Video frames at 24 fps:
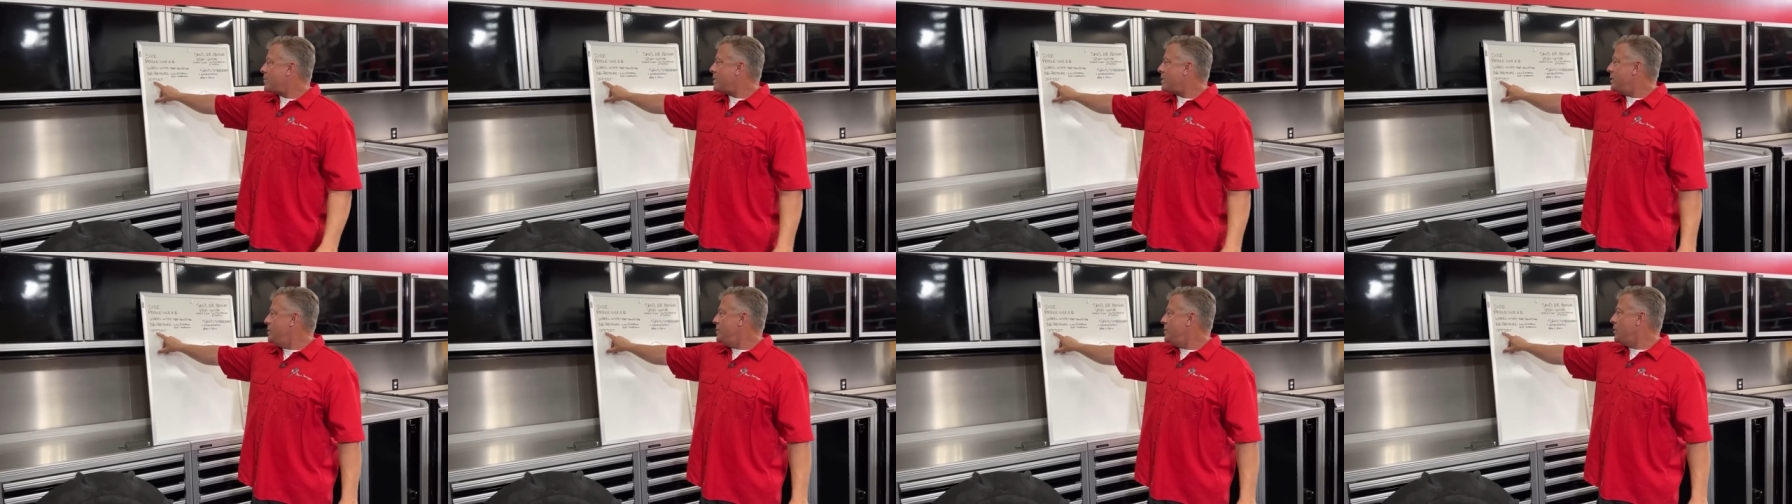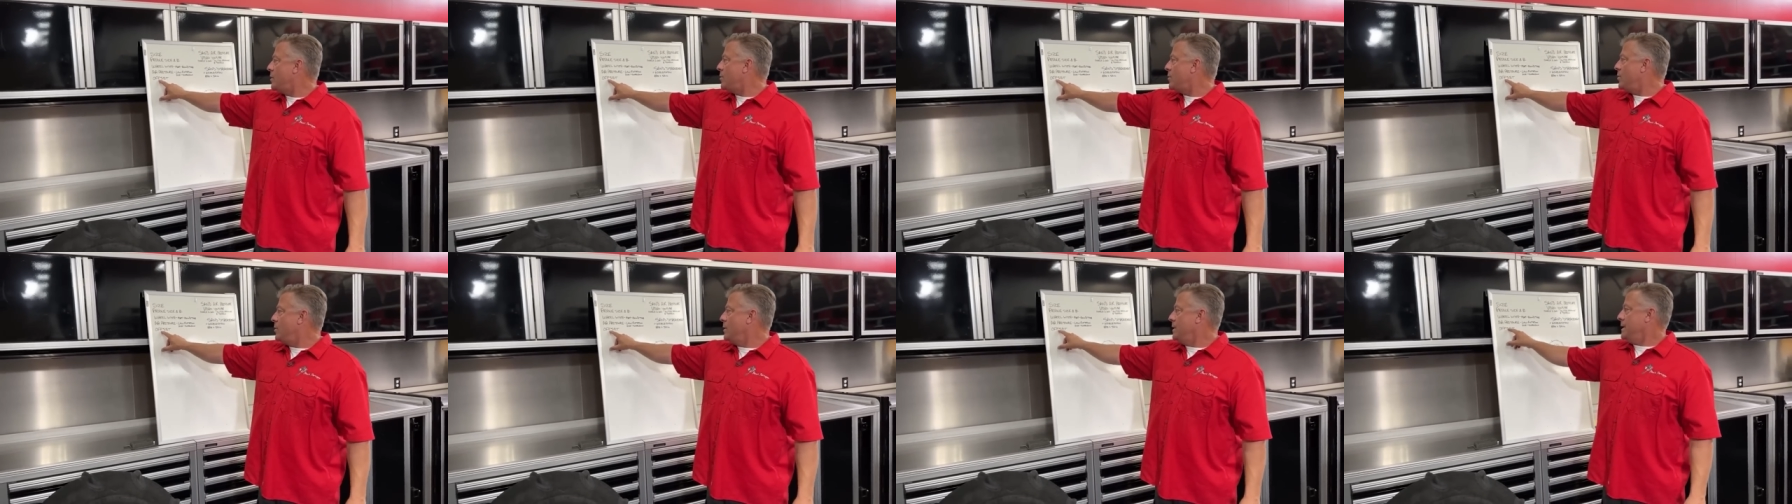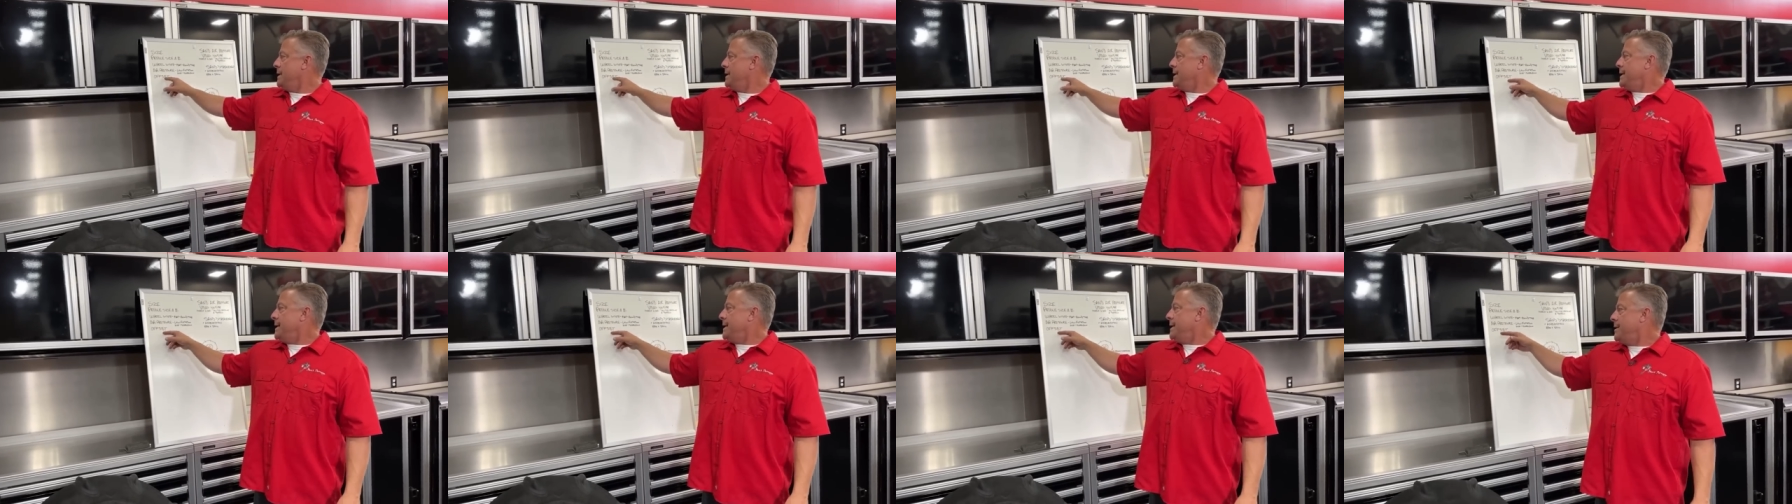you know,
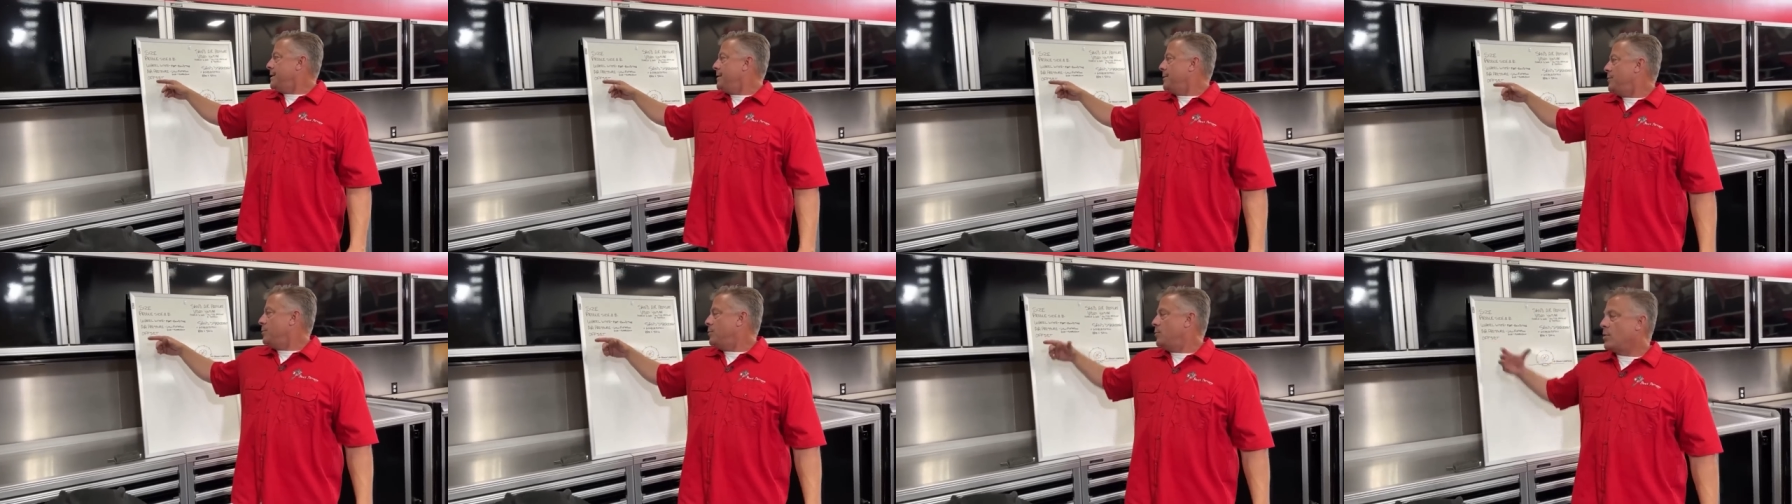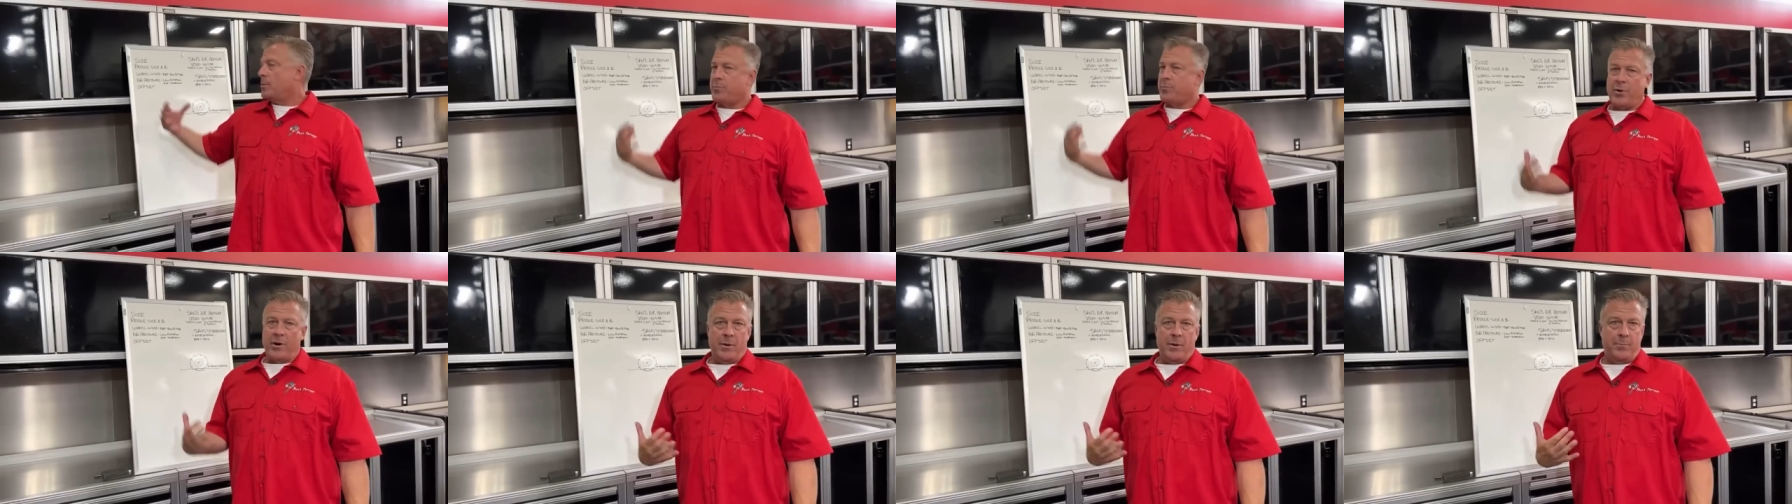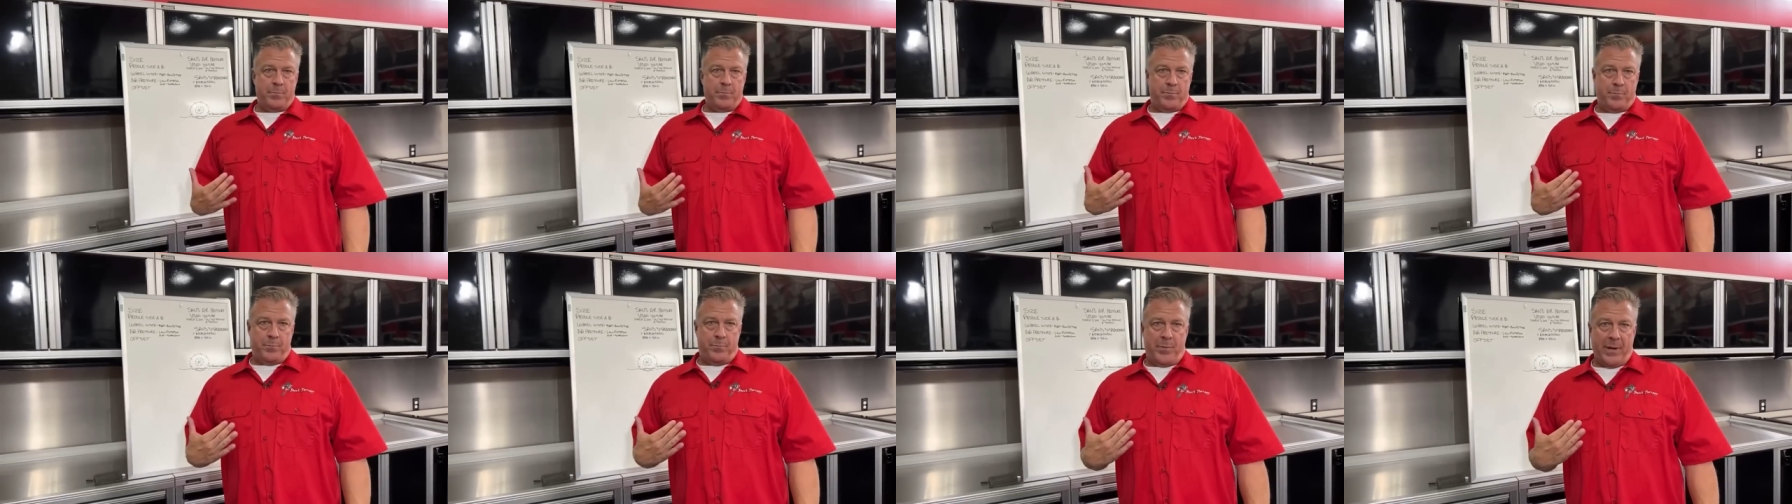we're pretty
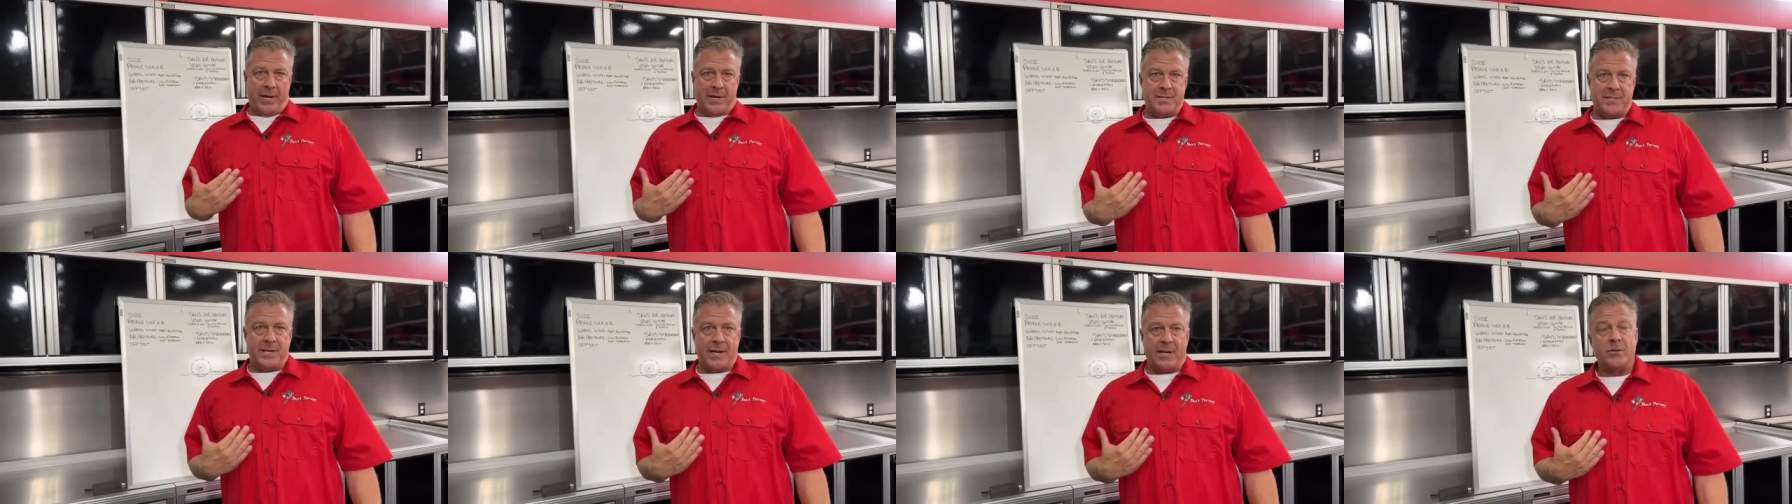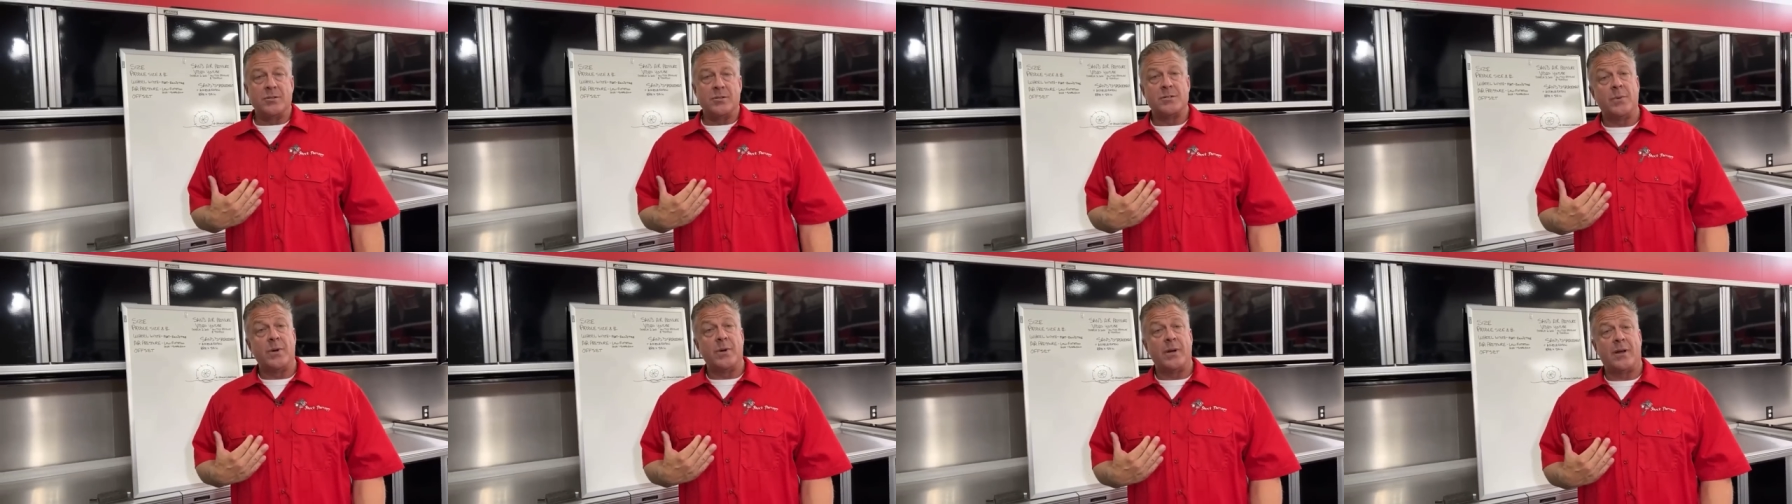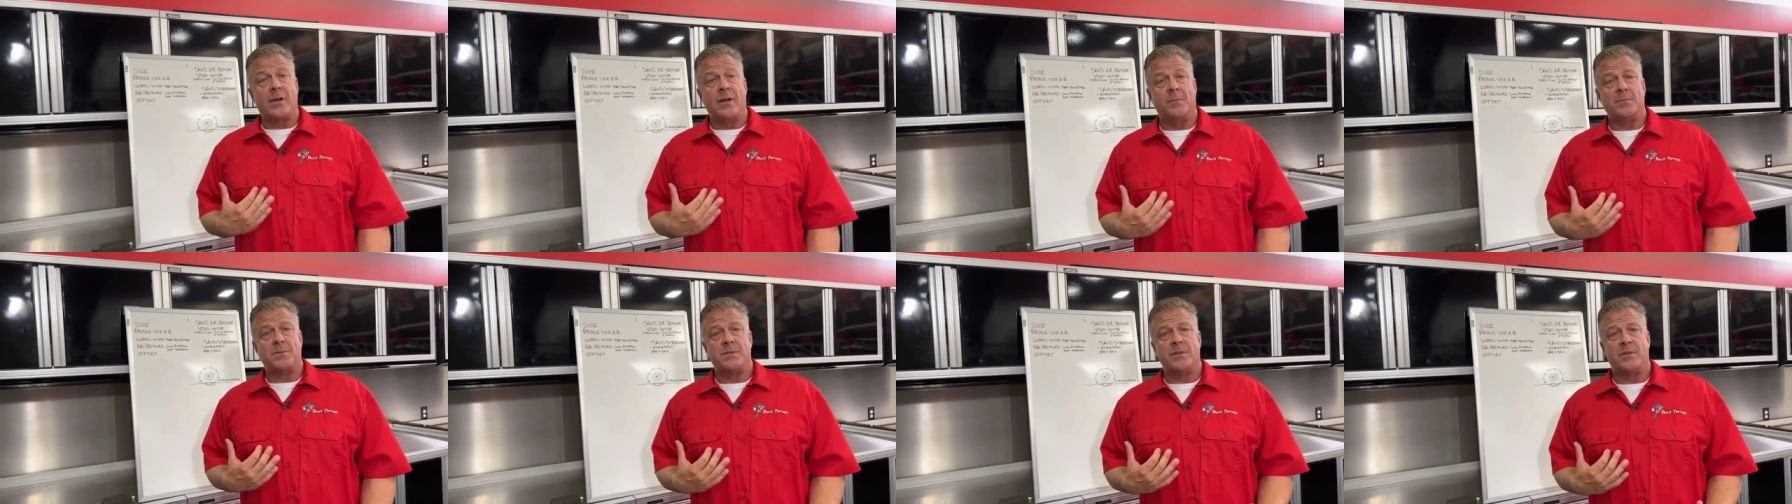big sticklers when it
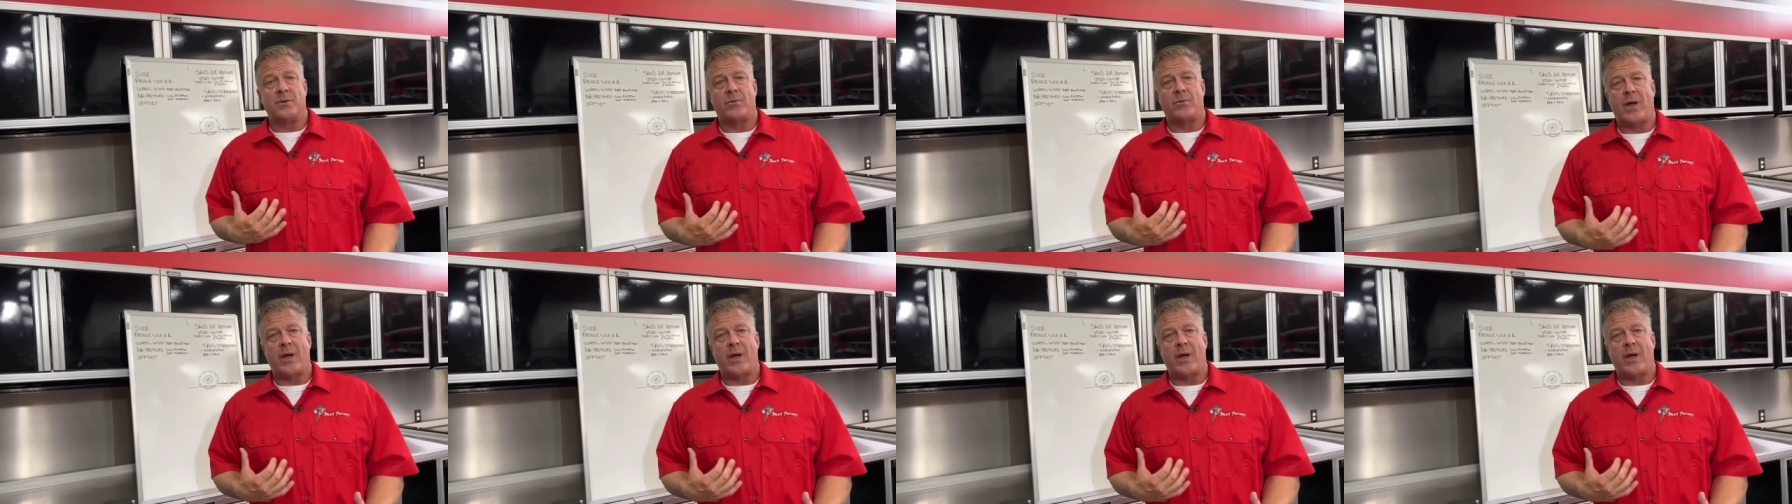comes to the